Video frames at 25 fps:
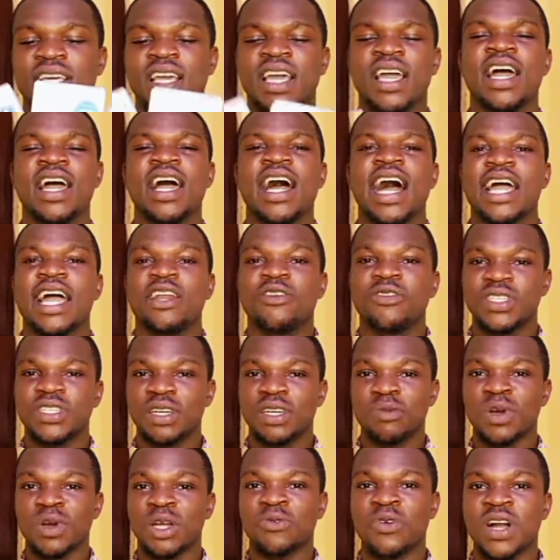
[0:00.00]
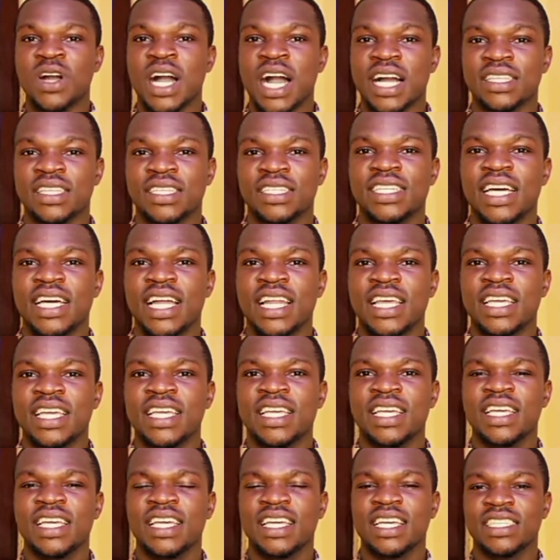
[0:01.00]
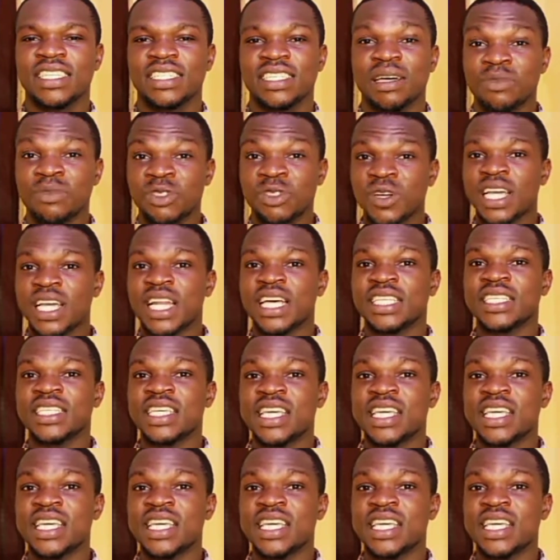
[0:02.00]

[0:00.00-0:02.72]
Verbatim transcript: and some of the Nokia smartphones to buy